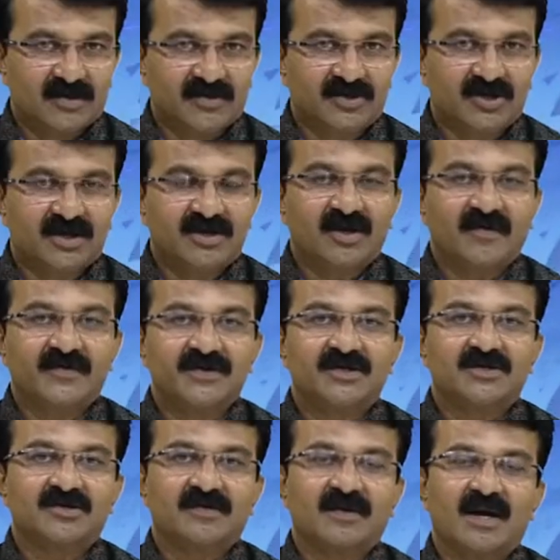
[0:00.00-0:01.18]
The vigilant
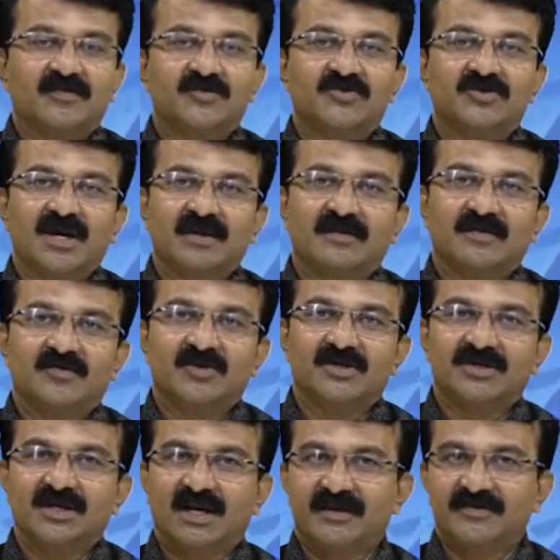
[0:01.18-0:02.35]
officers of Nagpur Cyber
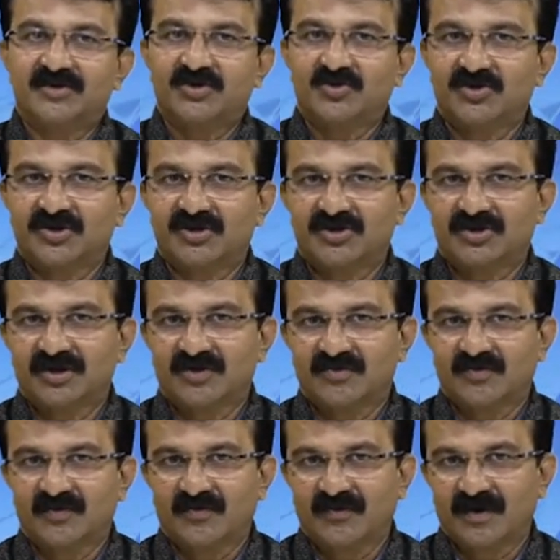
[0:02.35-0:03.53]
Police helped two citizens
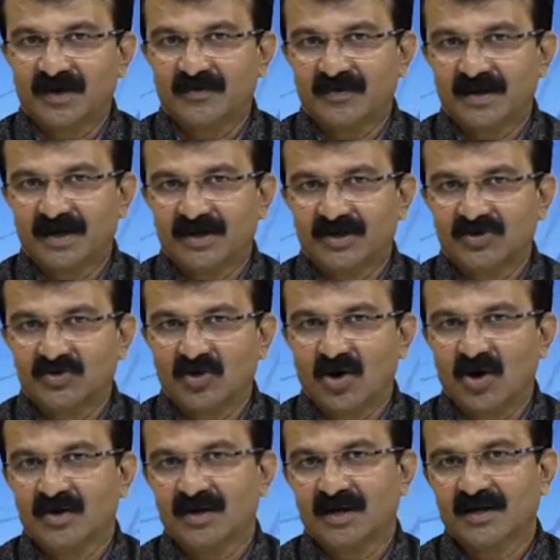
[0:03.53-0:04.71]
who fell prey to
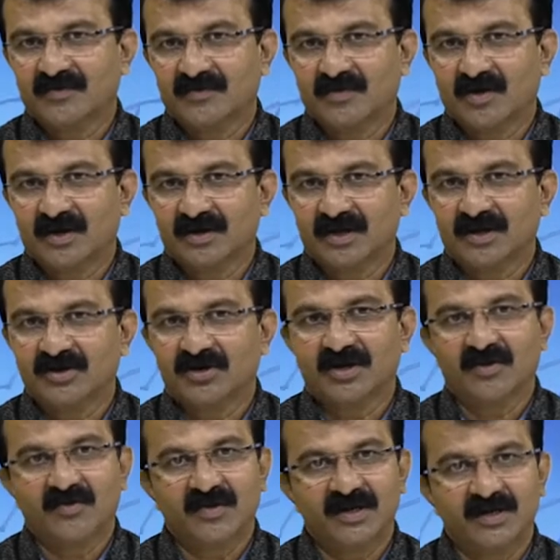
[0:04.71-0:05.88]
online frauds in
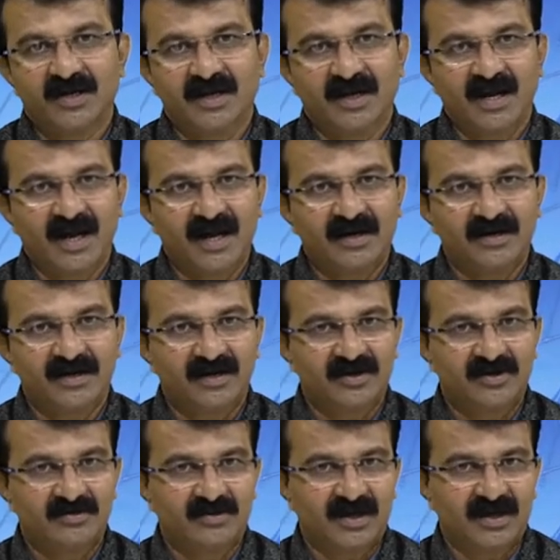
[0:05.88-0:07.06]
recovering their
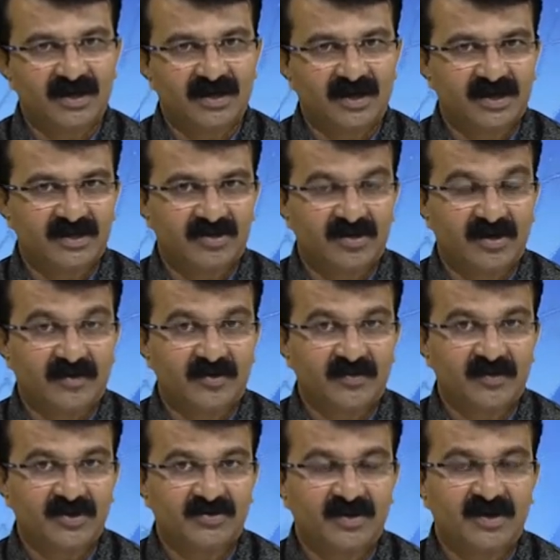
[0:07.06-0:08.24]
hand-earned money collectively of
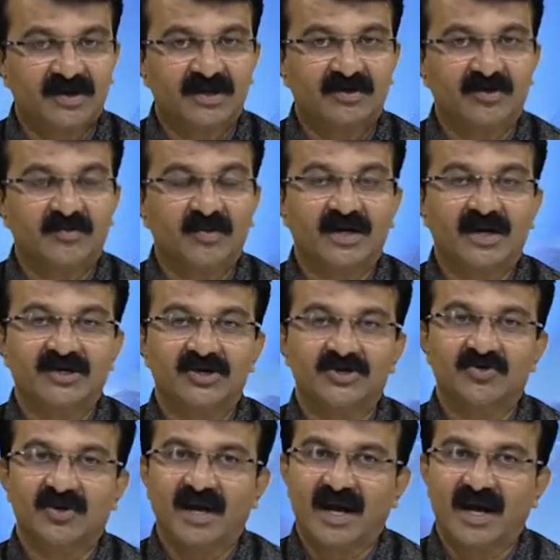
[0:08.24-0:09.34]
rupees 27.82